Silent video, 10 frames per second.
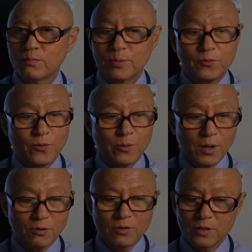but for
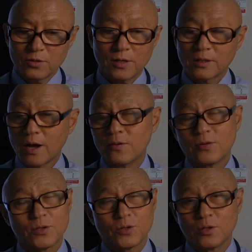recreational
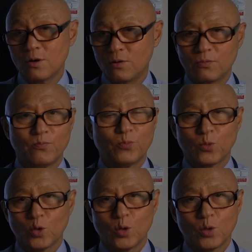divers no
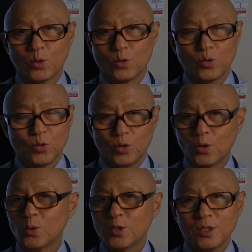
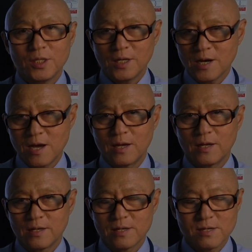no DCI
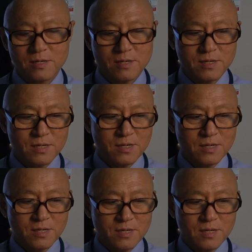
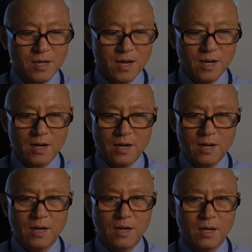and
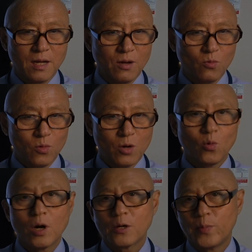uh, want to
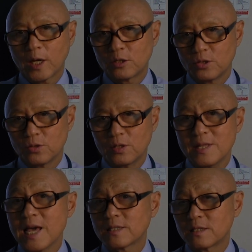walk back to
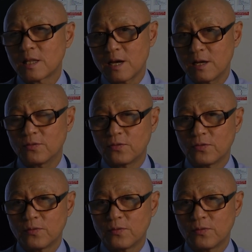next dive